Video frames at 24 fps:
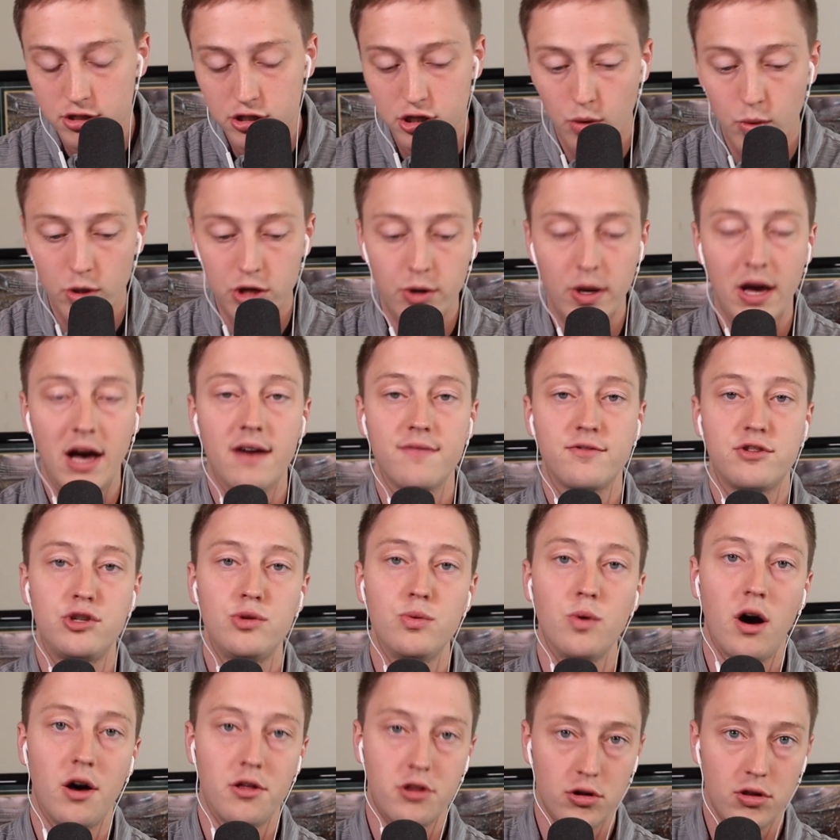So when you have
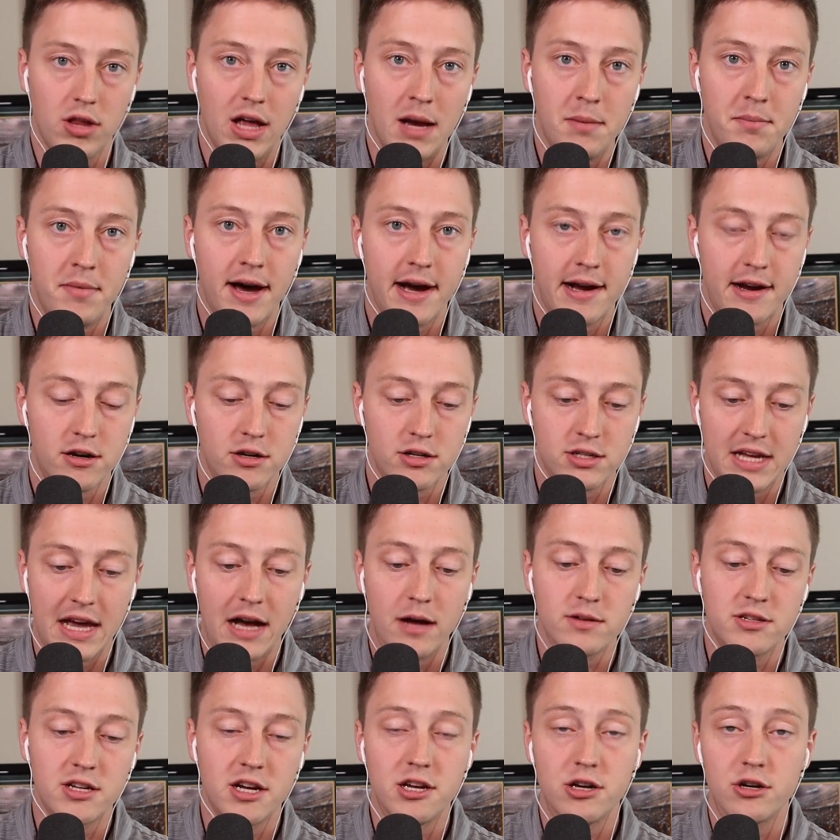two other linebackers
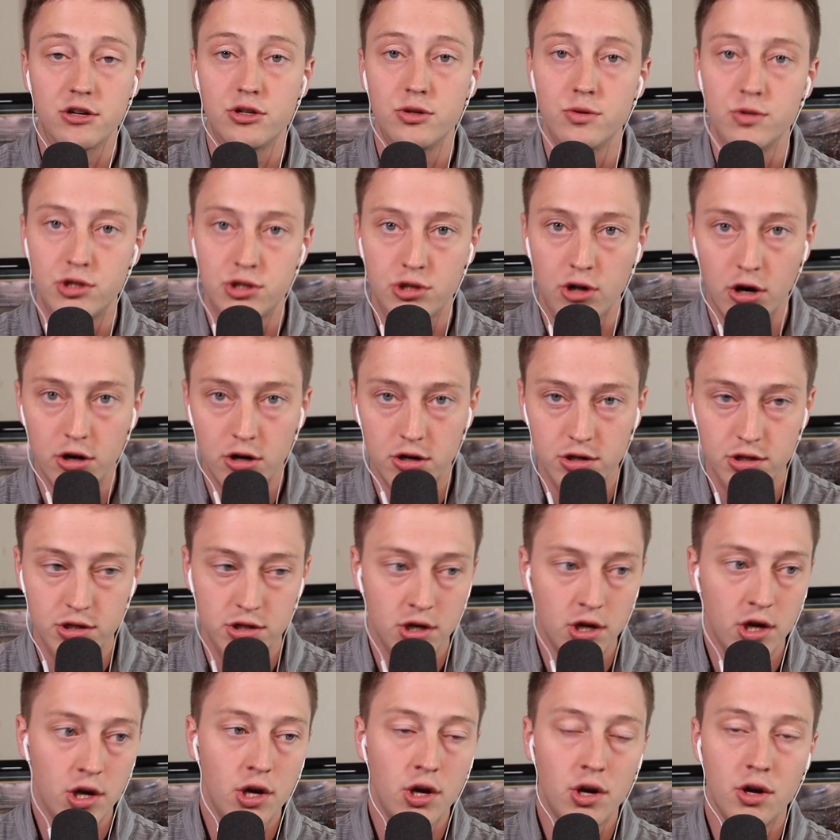outside of your two starters,
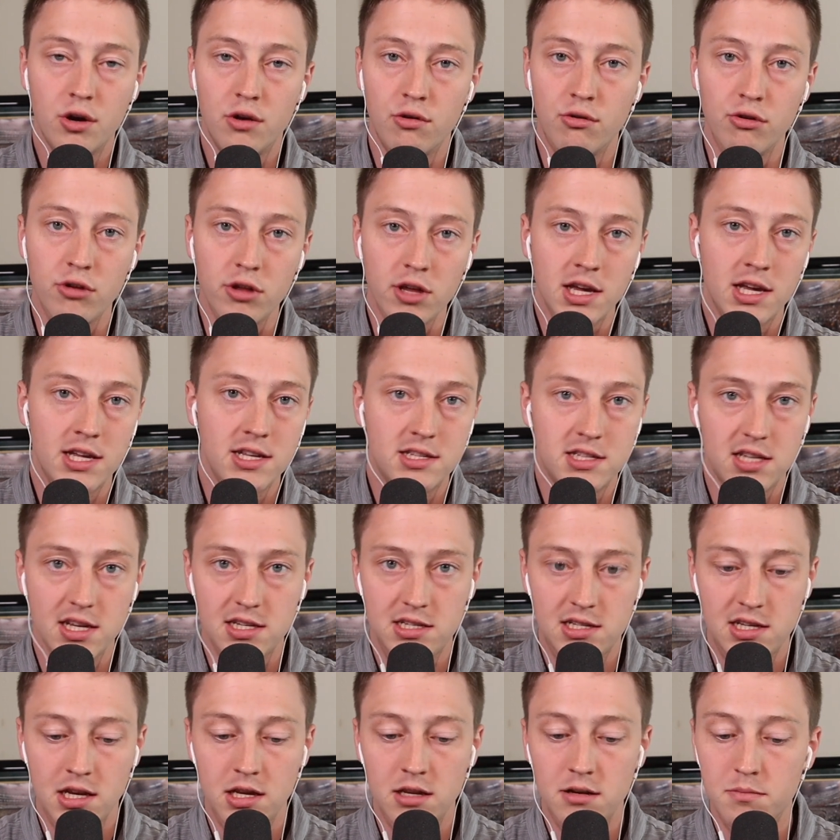really
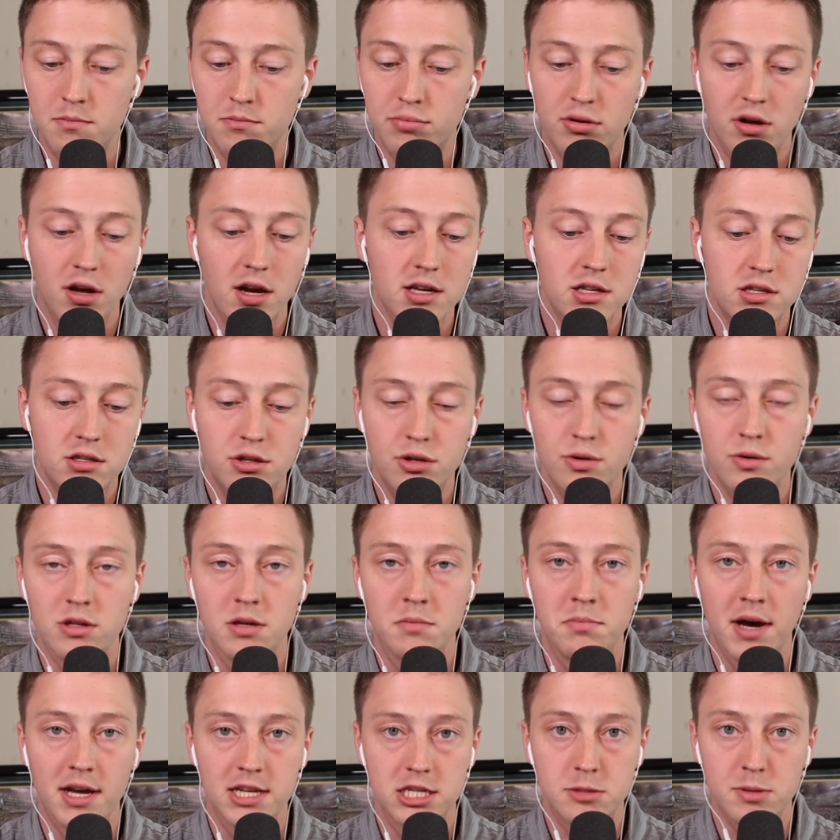consistent, probably two of the
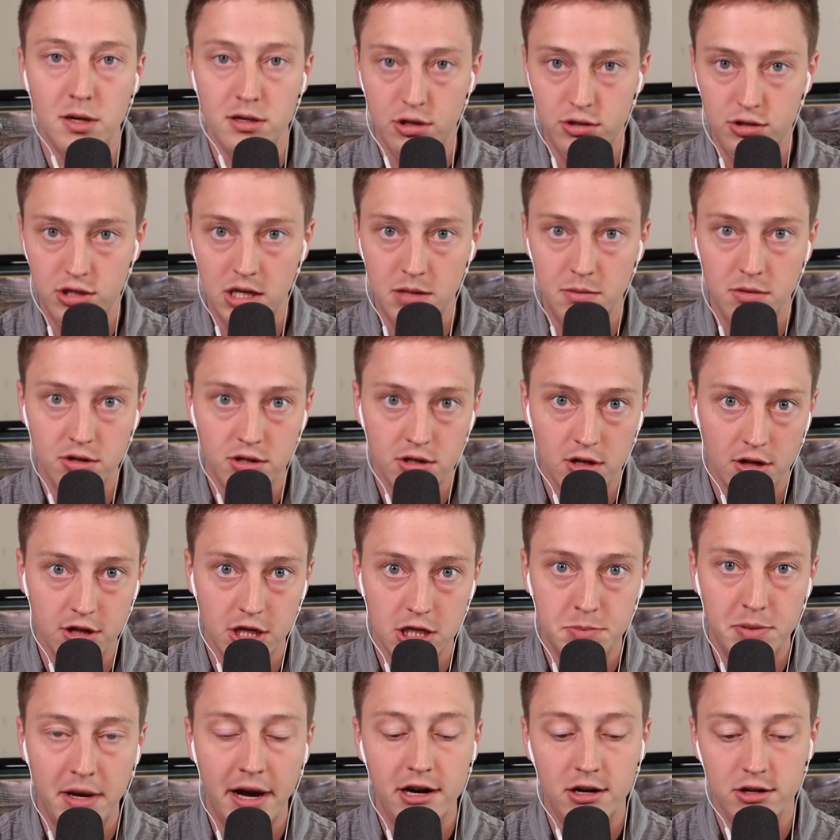best special teamers on
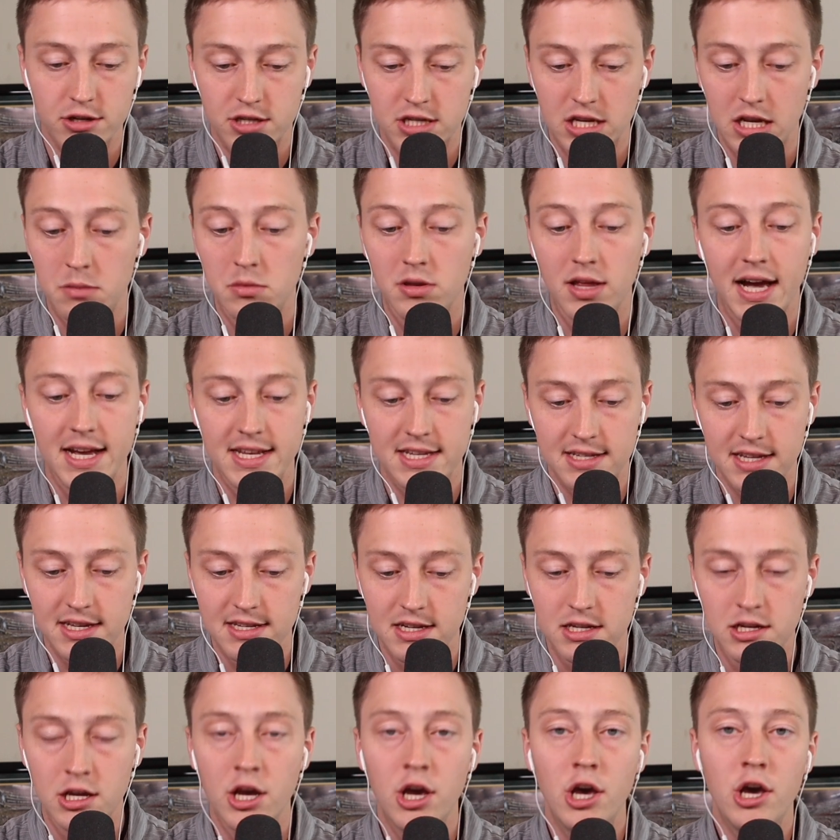this Packers team last
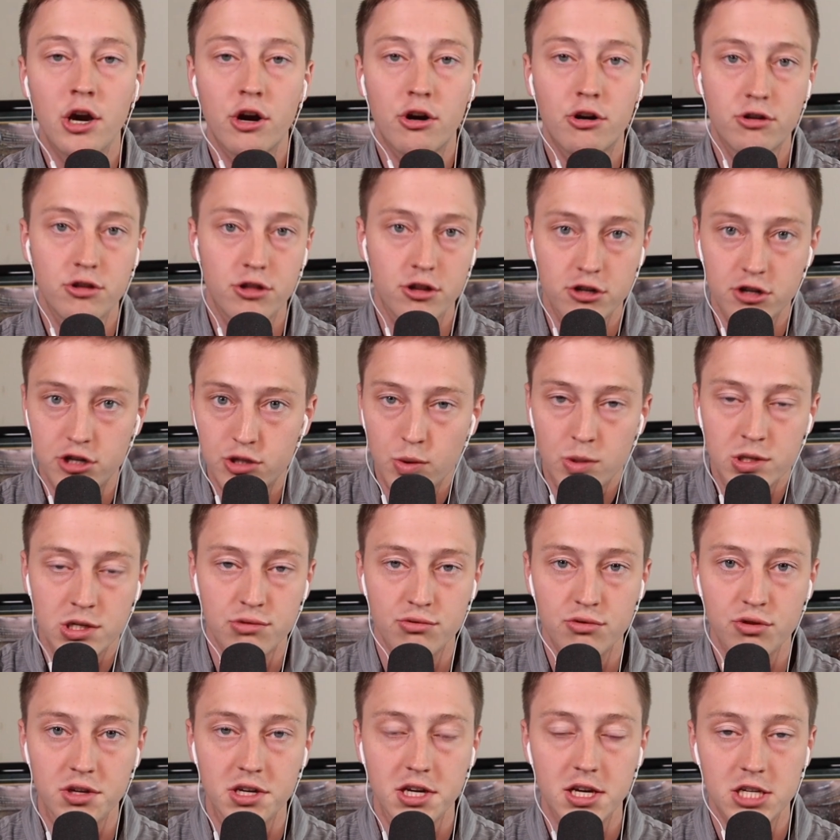season, there just wasn't
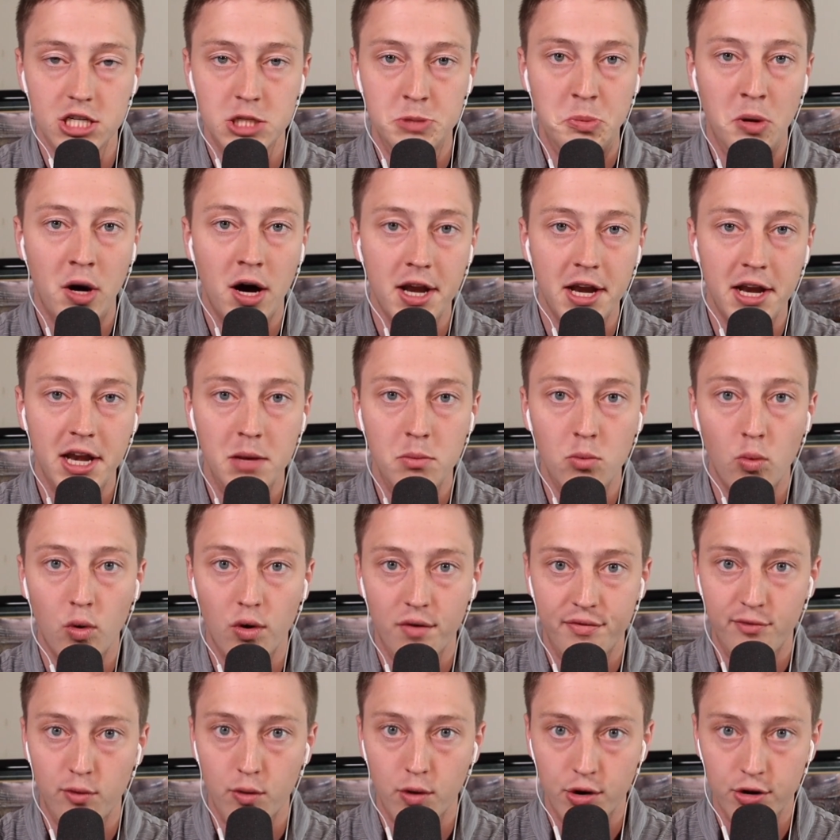really a spot
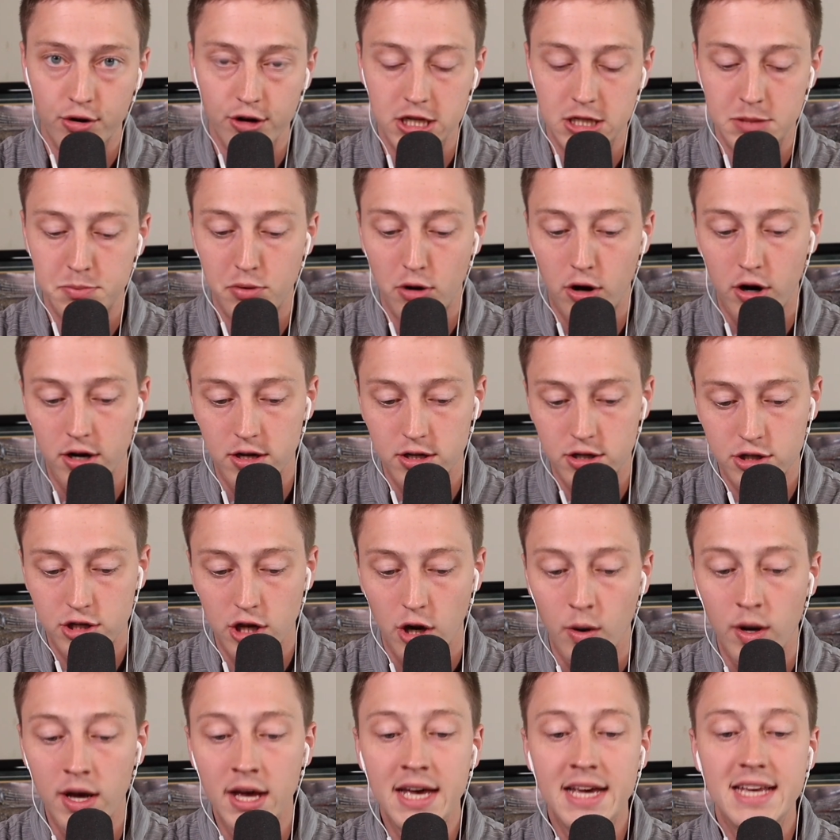anymore for Krys Barnes.
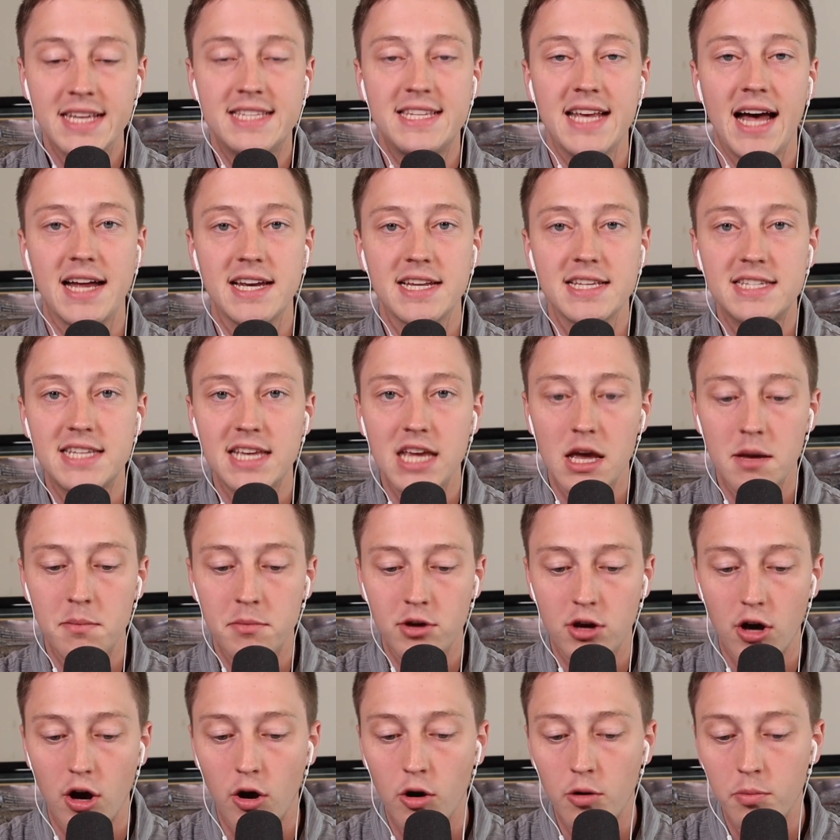So sad to see him
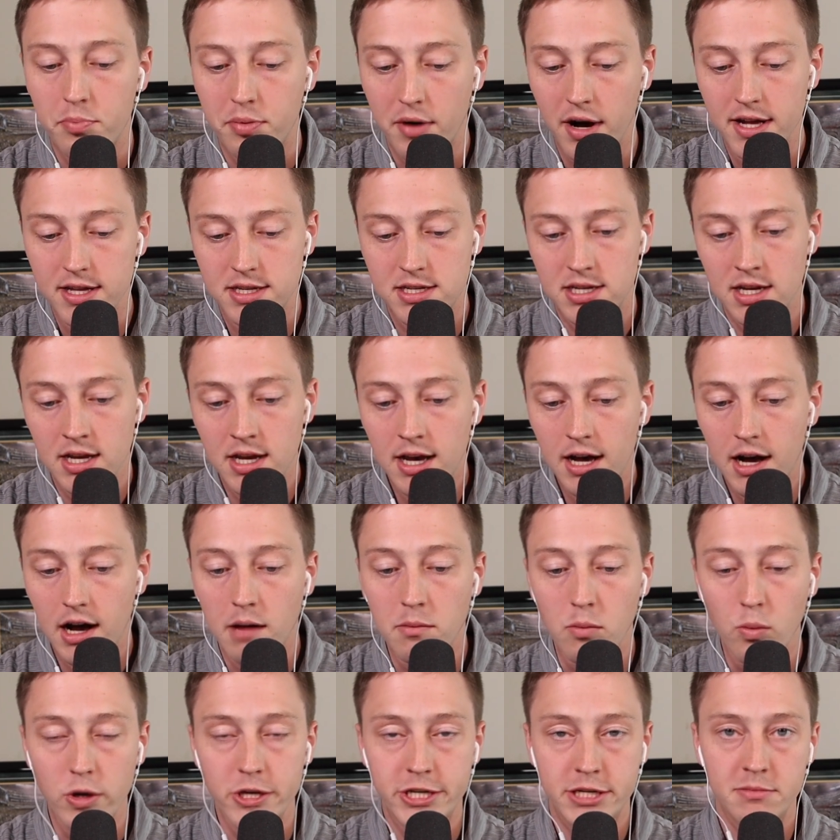go, but
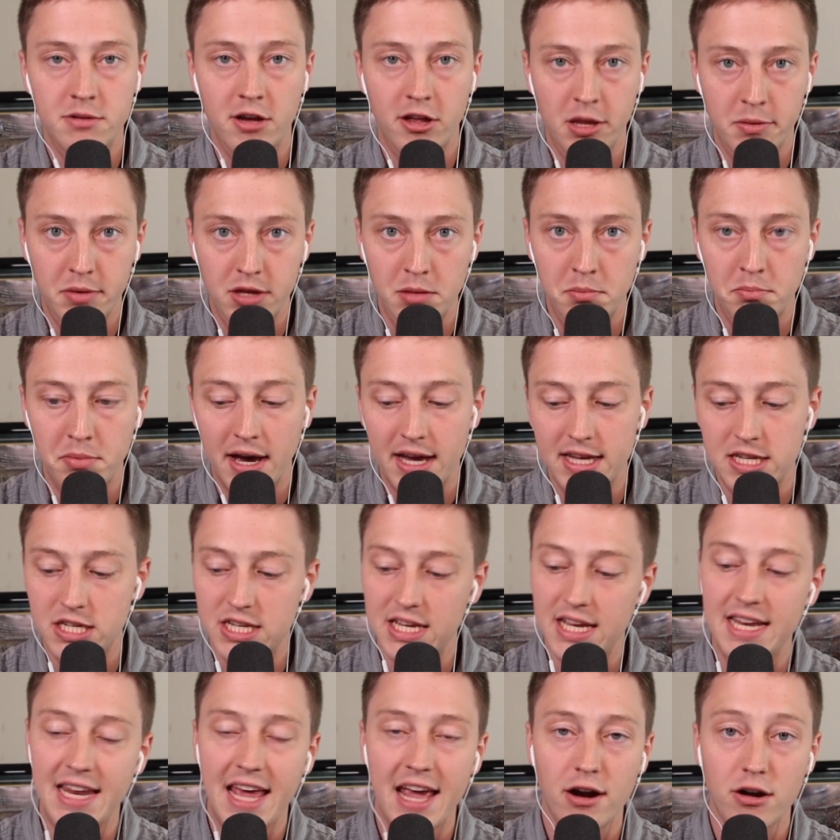wish him nothing but the best
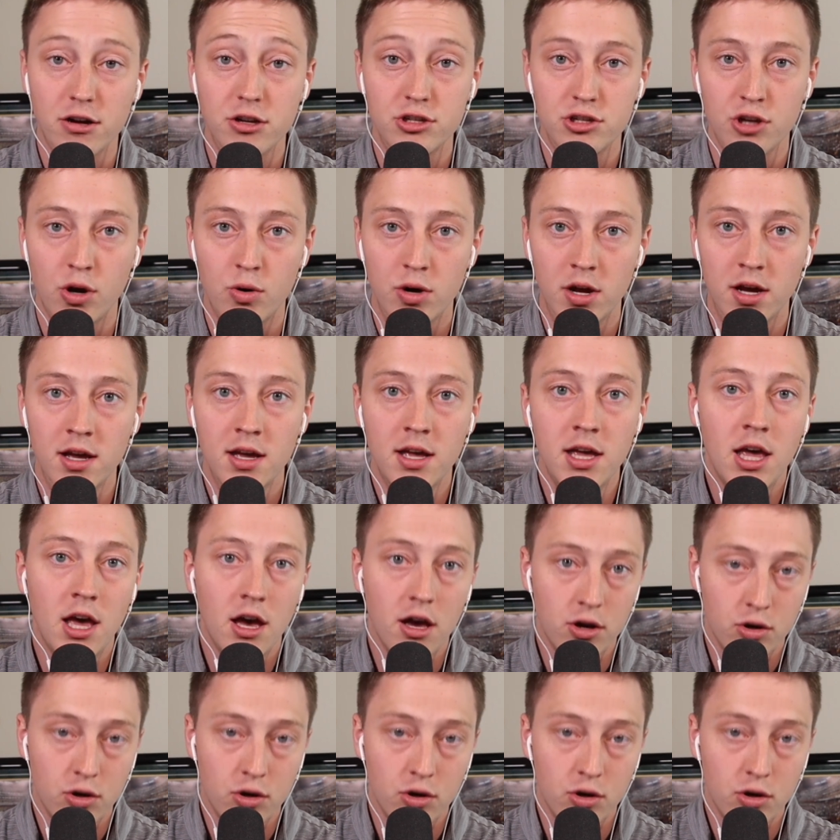in Arizona.